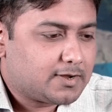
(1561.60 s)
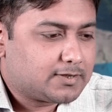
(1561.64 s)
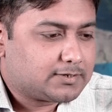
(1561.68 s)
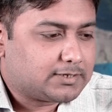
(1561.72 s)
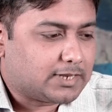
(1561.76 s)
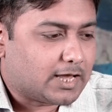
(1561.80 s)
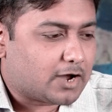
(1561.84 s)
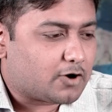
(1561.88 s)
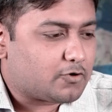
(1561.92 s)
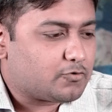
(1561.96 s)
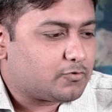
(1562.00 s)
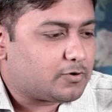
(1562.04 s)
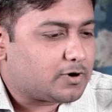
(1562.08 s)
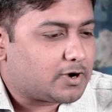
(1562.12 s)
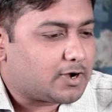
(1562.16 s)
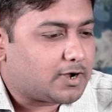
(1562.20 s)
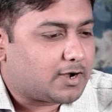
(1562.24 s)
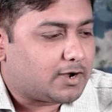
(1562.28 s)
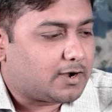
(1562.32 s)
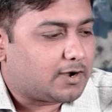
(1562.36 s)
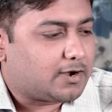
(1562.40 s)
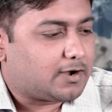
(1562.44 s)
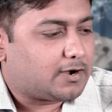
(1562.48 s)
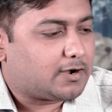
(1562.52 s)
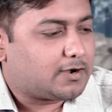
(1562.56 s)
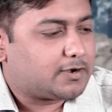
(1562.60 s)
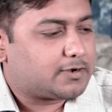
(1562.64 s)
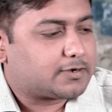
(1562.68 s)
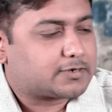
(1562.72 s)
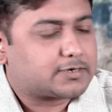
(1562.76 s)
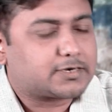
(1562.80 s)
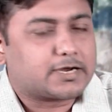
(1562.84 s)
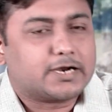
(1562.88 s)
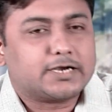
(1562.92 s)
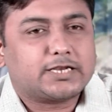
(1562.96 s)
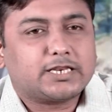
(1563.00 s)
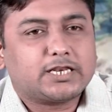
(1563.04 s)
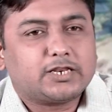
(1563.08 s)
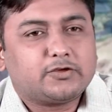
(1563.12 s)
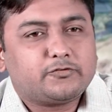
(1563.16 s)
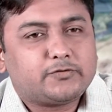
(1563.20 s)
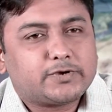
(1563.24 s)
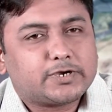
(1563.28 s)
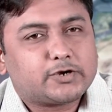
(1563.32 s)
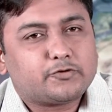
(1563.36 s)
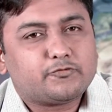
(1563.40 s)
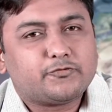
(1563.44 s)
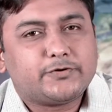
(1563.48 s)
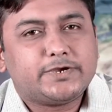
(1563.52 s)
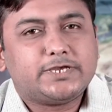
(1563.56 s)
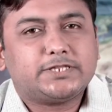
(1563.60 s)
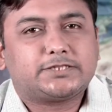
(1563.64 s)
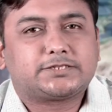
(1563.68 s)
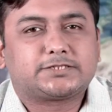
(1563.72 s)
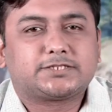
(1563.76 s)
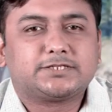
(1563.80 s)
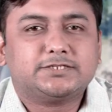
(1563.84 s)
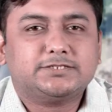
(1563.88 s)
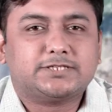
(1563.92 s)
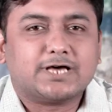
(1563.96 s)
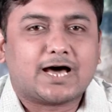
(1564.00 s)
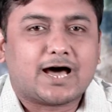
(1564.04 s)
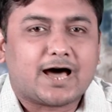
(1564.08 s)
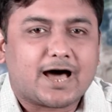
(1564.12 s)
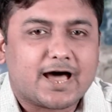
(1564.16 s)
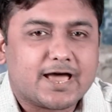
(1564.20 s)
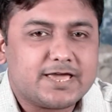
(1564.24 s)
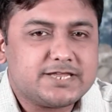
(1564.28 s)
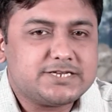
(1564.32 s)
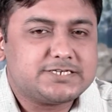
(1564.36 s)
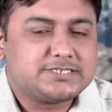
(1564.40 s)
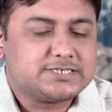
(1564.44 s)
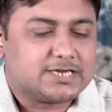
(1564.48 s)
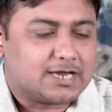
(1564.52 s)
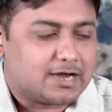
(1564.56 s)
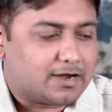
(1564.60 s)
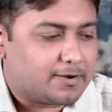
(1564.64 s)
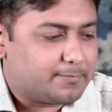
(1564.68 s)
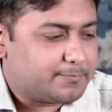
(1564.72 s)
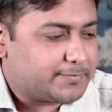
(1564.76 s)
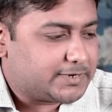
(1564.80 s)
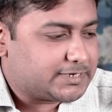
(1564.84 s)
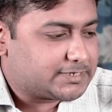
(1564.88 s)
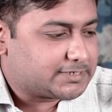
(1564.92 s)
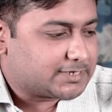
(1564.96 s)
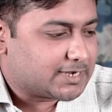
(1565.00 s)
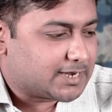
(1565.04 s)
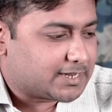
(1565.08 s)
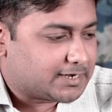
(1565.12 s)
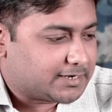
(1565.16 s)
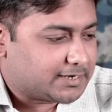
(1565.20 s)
Now, continuing with the idea median